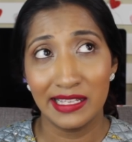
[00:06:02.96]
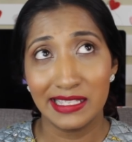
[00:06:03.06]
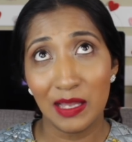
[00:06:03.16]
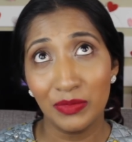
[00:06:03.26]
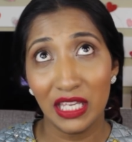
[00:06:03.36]

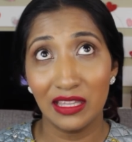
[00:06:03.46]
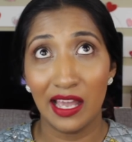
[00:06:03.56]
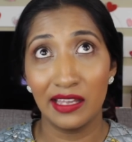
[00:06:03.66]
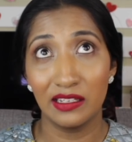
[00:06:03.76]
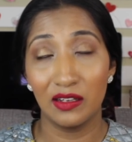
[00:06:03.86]
something
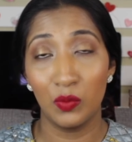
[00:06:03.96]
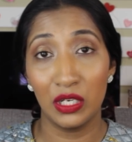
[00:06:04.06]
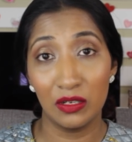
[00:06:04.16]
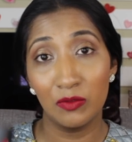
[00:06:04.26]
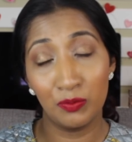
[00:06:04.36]
that
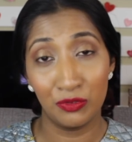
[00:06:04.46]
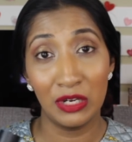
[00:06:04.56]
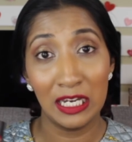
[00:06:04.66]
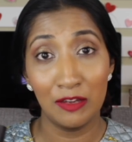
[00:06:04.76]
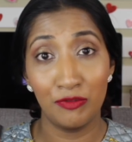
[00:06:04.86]
would
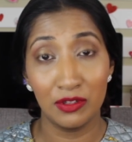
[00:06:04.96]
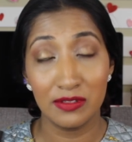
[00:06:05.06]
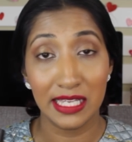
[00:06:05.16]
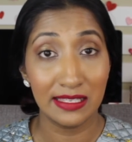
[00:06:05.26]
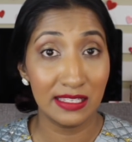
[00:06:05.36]
really
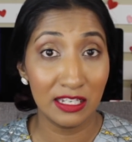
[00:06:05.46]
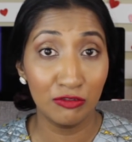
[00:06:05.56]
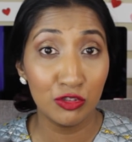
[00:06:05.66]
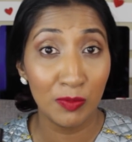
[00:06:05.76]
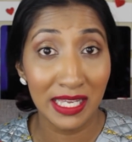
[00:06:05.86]
feel
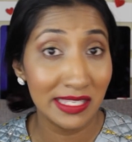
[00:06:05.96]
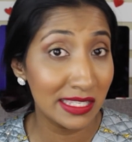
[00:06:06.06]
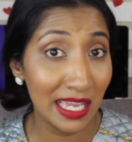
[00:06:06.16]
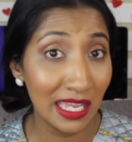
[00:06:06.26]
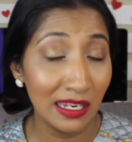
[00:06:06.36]
sensitive to my
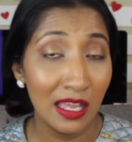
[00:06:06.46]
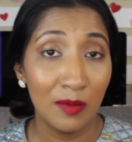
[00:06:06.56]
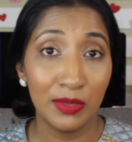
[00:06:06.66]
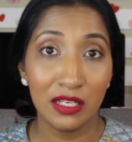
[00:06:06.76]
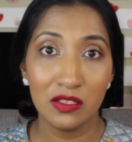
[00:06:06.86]
skin,
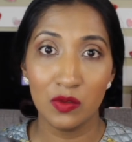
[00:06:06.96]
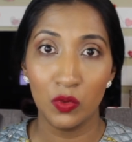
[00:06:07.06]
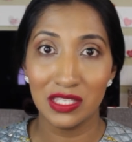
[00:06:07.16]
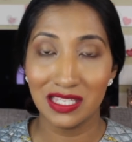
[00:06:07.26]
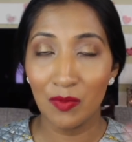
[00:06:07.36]
because
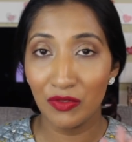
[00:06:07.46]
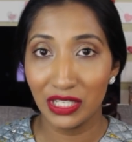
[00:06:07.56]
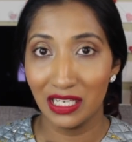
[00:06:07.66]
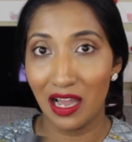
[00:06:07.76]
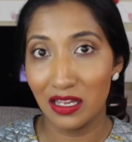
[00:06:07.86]
with some of
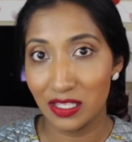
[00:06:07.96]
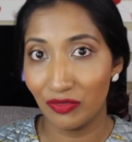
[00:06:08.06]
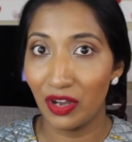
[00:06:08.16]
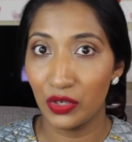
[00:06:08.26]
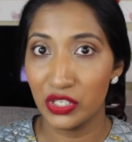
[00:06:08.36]
the Nars
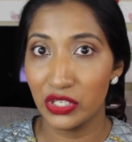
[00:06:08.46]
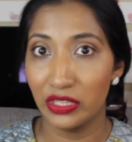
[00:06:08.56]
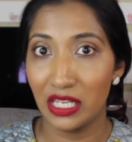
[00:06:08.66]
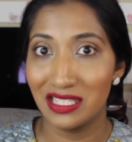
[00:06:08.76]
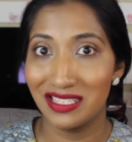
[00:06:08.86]

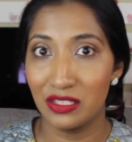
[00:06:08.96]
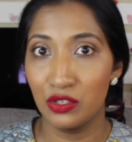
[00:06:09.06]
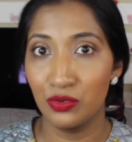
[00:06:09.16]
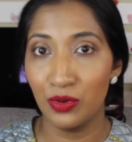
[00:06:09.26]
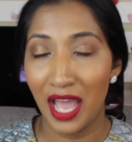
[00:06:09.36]
foundation, they
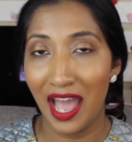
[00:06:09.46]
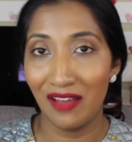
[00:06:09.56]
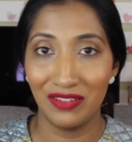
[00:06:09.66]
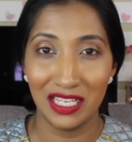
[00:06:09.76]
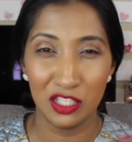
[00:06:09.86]
do
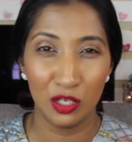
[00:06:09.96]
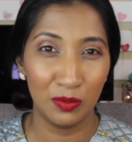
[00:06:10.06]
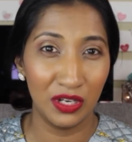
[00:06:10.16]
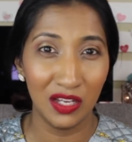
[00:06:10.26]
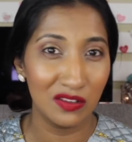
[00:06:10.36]
have like
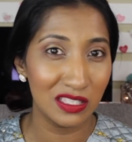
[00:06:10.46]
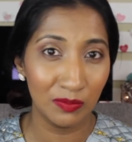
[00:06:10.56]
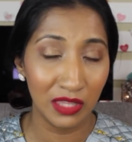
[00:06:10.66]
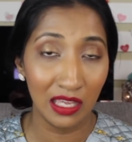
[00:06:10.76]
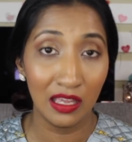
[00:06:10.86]
turmeric or
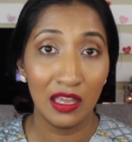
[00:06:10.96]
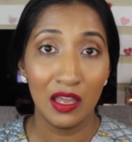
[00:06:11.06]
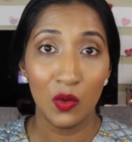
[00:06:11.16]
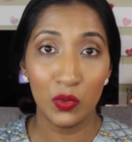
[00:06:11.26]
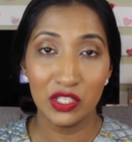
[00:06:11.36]
something,
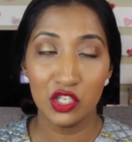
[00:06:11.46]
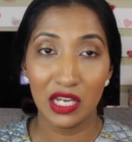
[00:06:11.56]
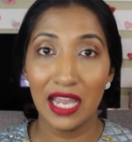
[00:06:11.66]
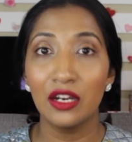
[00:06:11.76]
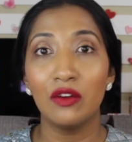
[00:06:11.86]

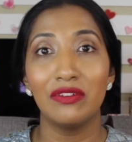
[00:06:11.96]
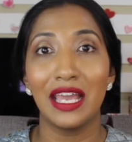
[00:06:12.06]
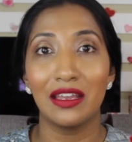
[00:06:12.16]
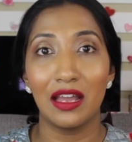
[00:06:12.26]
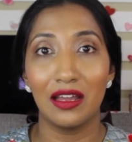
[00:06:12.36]
which kind of
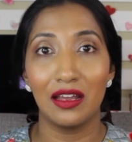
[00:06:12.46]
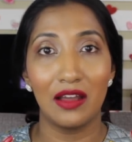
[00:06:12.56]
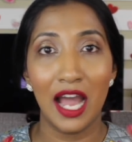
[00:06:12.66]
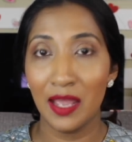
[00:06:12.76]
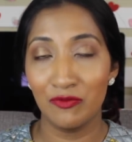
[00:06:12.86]
like
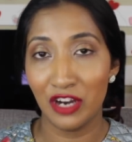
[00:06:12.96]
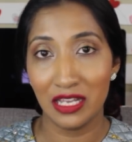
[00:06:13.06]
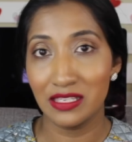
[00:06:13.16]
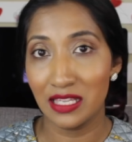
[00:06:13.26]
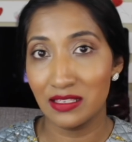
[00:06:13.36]
I am
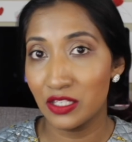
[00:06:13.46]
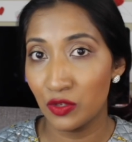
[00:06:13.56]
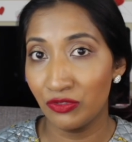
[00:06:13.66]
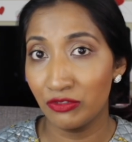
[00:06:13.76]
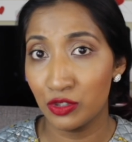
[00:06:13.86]
very
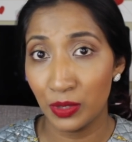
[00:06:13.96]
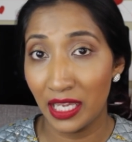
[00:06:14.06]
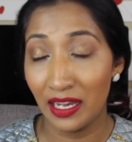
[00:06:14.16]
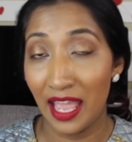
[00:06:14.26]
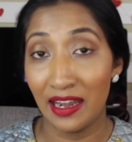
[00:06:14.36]
sensitive to
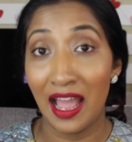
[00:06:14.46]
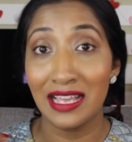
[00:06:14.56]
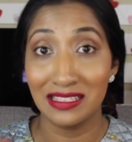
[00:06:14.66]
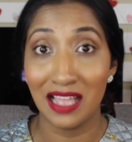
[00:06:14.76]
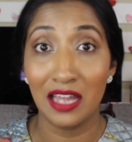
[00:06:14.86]
it and
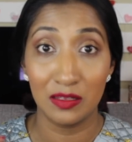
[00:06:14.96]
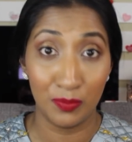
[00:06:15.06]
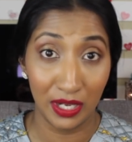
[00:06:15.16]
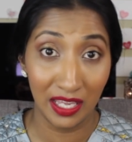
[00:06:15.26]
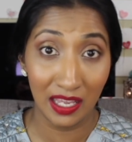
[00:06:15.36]
I
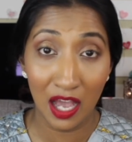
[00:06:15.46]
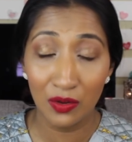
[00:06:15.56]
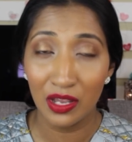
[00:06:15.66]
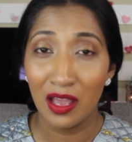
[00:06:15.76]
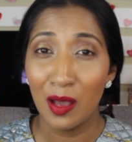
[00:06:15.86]
start breaking
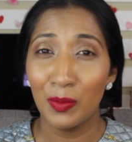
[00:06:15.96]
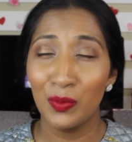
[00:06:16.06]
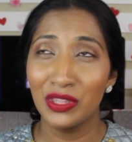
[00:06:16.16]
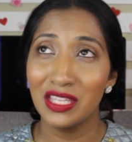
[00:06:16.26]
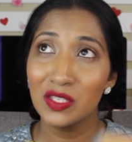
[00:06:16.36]
out.
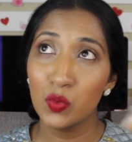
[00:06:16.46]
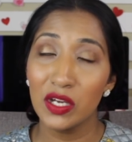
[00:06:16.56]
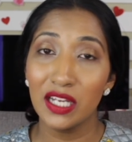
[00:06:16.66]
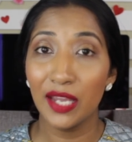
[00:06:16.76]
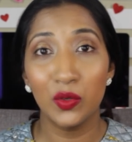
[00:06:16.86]
But with this
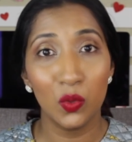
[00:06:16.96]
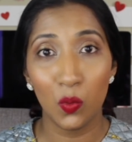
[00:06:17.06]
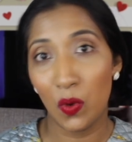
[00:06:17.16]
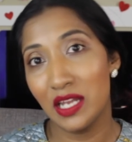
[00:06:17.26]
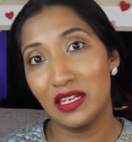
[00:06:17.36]
one, I don't know
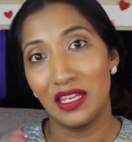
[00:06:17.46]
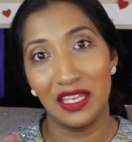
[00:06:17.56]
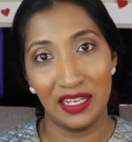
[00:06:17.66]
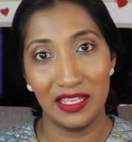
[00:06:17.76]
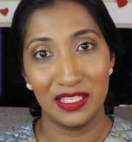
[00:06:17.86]
what
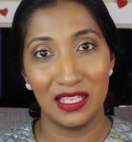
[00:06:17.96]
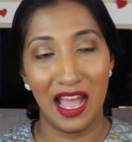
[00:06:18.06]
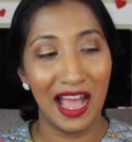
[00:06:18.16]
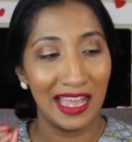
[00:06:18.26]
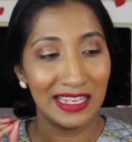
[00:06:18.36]
it is.
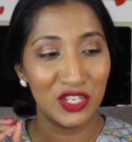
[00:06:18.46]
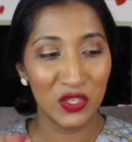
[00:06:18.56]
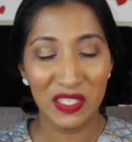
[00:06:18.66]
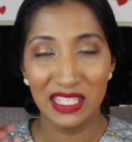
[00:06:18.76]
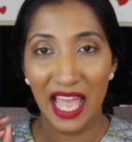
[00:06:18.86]
I
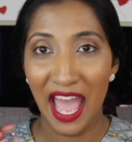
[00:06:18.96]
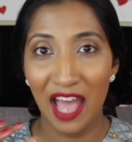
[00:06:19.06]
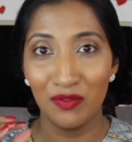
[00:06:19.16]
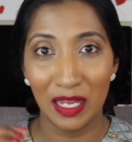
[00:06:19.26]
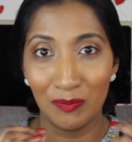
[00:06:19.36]
just
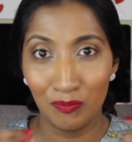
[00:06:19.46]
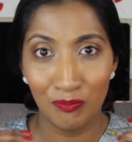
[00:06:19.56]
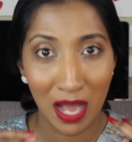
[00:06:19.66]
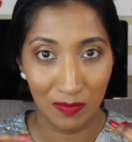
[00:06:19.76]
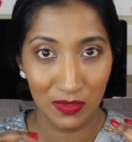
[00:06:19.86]
have
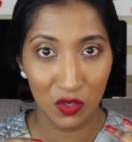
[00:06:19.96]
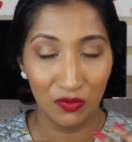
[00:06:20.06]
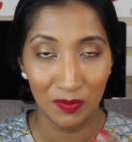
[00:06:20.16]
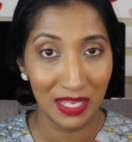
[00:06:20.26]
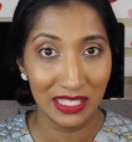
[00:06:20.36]
like bumps
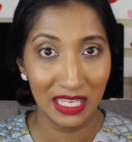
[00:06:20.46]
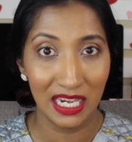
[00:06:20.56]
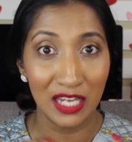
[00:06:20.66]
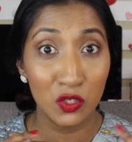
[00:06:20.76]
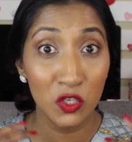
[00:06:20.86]
over my
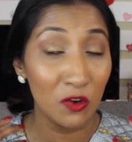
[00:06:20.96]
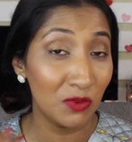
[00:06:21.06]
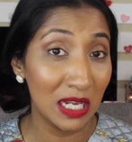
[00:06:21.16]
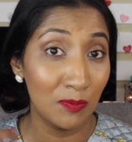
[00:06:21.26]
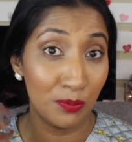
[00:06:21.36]
skin. I do
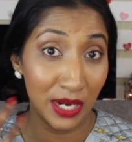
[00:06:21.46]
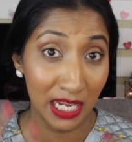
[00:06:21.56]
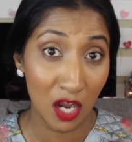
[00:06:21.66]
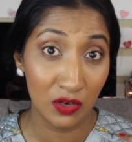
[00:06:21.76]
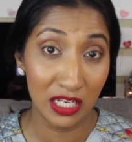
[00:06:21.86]
not really
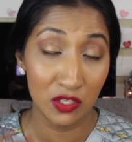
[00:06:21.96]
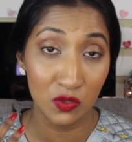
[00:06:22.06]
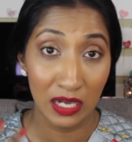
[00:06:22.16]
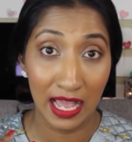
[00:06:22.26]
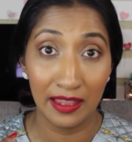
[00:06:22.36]
break out
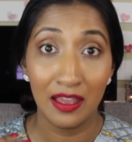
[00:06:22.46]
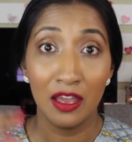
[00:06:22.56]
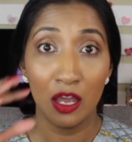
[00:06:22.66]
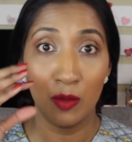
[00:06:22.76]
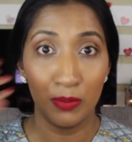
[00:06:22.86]
into like
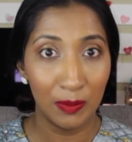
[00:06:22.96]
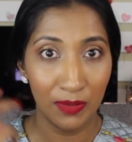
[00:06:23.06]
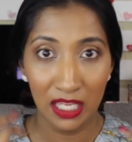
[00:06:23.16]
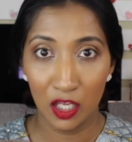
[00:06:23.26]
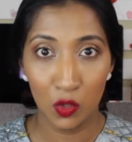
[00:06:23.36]

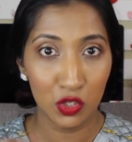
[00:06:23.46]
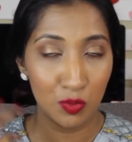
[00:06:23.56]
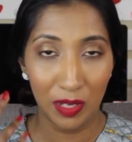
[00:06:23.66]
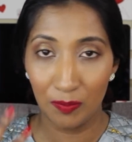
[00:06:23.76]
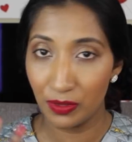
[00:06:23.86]
big
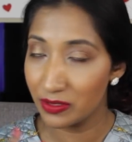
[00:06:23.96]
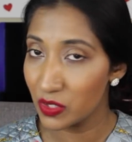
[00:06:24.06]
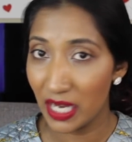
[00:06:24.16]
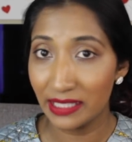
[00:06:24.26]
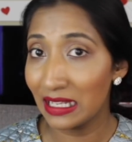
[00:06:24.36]
huge
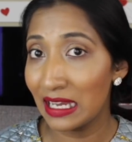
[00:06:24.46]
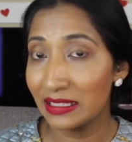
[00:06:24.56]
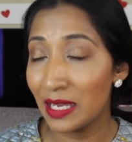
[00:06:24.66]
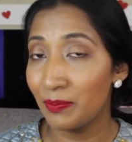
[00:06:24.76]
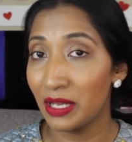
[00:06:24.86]
pimples or anything
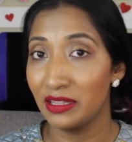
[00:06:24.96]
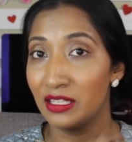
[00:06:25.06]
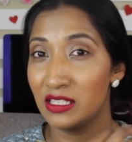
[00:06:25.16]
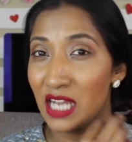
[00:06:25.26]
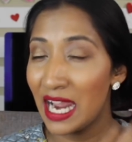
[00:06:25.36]
like that, but
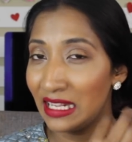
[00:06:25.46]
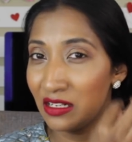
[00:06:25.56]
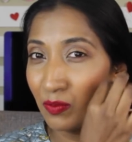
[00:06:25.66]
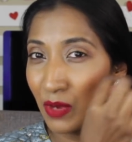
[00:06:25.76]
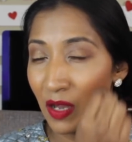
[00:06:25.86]
the tiny
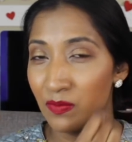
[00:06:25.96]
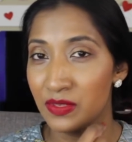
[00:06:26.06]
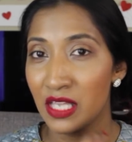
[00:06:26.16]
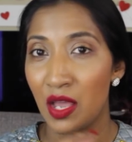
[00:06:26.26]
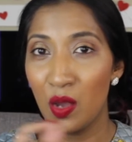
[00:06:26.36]
little
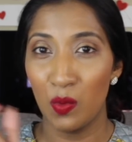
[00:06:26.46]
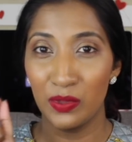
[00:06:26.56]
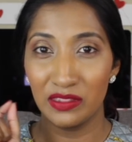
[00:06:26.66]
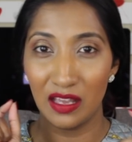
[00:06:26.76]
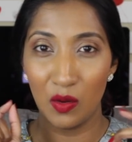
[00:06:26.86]
bumps
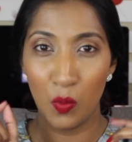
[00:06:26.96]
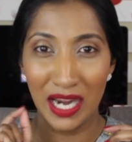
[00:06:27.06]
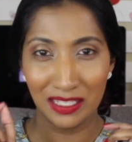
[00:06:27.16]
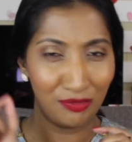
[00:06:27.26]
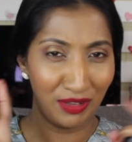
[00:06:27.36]
with
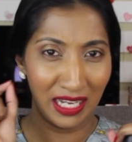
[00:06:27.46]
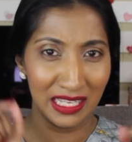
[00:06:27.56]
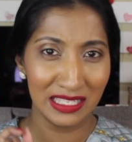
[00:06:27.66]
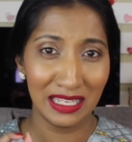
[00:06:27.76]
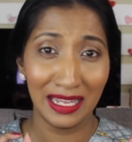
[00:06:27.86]
white
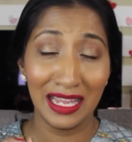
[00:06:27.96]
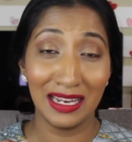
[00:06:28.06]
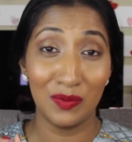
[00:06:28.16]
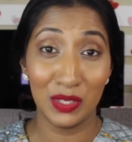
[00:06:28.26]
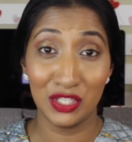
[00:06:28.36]
fillings in
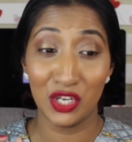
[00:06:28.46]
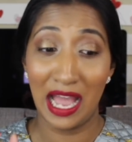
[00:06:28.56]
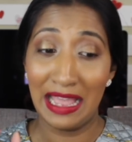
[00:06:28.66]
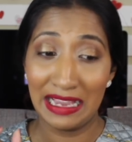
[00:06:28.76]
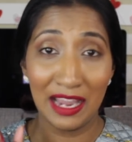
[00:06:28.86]
it, which
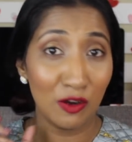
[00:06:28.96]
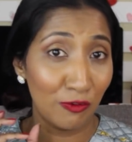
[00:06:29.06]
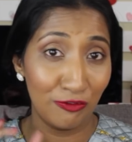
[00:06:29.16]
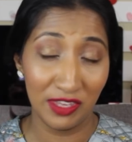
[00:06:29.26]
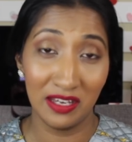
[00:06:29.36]
I kind
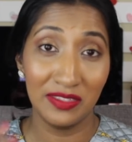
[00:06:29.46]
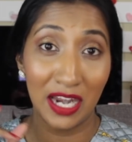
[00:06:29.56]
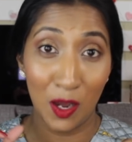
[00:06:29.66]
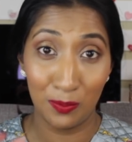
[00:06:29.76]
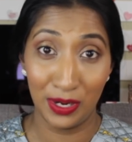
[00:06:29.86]
of fear
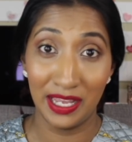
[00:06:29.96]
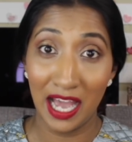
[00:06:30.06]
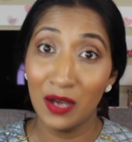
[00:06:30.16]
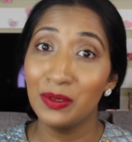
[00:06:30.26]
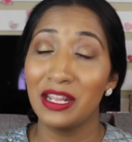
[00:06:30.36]
that I'll
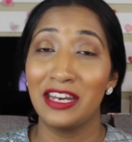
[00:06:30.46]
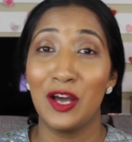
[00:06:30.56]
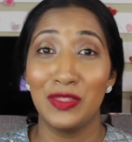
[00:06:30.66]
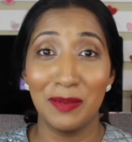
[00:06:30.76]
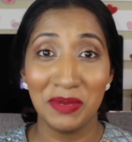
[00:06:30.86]
break out.
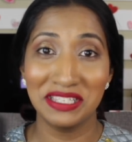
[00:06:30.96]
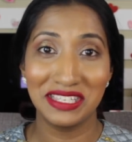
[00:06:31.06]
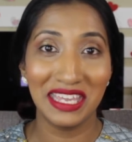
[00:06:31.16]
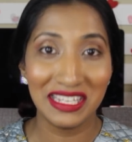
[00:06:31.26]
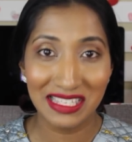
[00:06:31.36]
Now that my
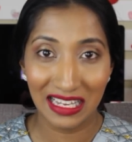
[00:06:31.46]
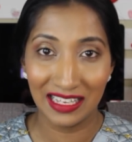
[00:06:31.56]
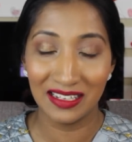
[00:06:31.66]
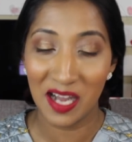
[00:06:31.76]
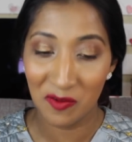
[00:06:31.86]
skin is
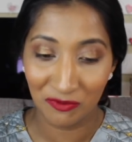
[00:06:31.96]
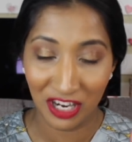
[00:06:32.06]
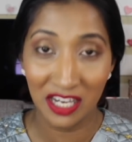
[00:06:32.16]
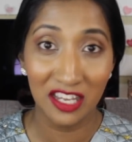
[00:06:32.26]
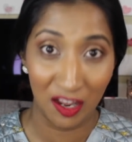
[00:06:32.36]
clear, I'm
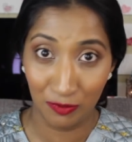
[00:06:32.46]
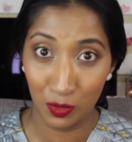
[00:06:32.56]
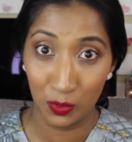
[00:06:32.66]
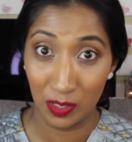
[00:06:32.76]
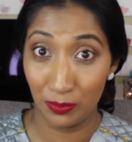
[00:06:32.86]
very
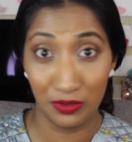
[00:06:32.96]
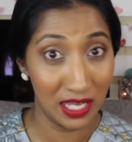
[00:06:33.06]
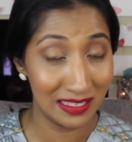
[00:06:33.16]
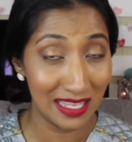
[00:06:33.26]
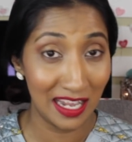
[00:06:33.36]
careful with the
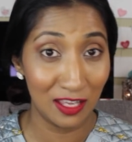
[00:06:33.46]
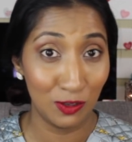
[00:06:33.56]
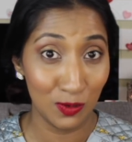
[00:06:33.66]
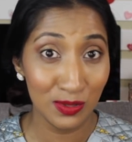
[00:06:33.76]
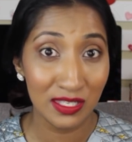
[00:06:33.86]
products that I
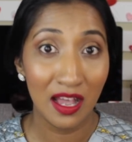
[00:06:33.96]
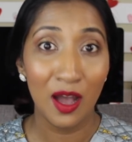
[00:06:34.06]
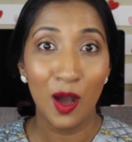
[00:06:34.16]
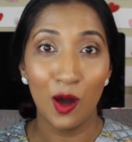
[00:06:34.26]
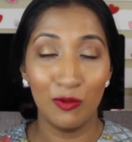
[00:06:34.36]
use
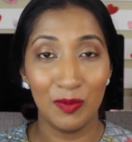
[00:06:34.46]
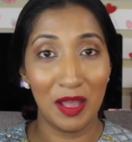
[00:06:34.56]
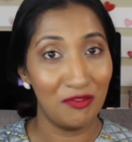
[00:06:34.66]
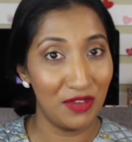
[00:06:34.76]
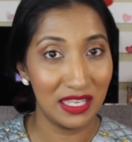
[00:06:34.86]
over
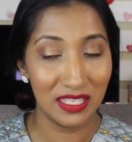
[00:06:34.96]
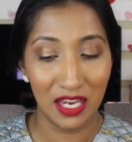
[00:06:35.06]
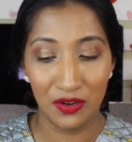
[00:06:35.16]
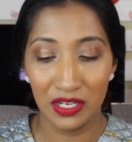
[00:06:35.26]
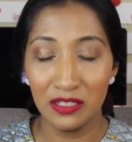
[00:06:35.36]
my face
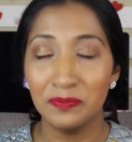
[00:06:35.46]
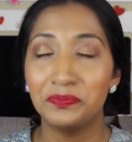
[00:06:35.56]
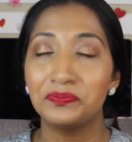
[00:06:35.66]
area.